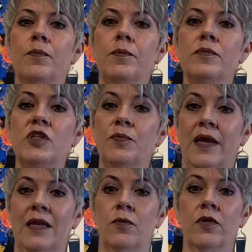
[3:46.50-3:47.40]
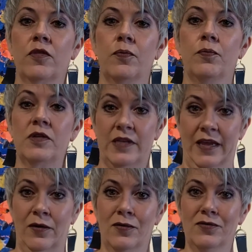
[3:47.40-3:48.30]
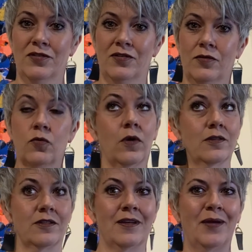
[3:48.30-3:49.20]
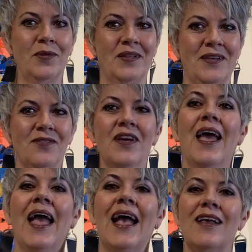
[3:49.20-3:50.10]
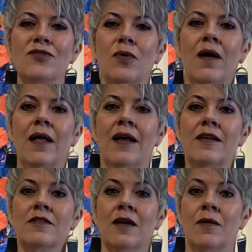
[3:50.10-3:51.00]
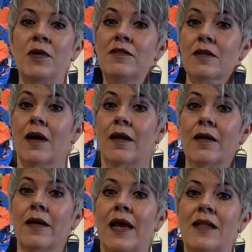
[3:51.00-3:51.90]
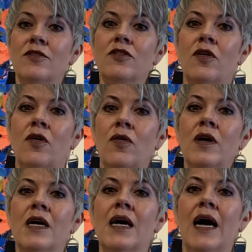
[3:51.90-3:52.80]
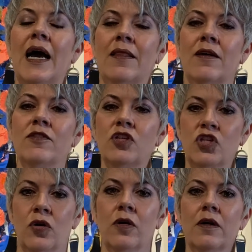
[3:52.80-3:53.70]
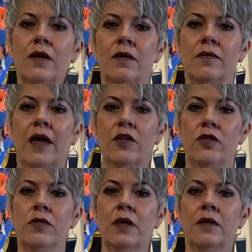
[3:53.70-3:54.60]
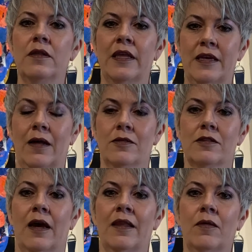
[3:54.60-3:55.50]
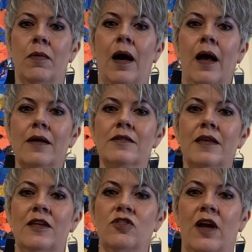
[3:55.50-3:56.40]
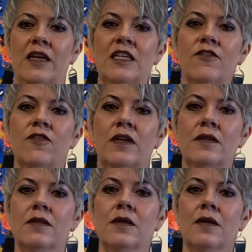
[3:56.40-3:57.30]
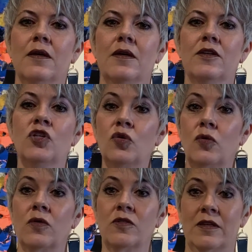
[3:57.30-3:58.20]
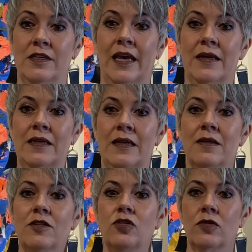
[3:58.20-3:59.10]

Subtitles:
she painted with potatoes, russet, I believe, as well as a pizza cutter. And so I love to show her that you could think outside of the box and try different tools and techniques to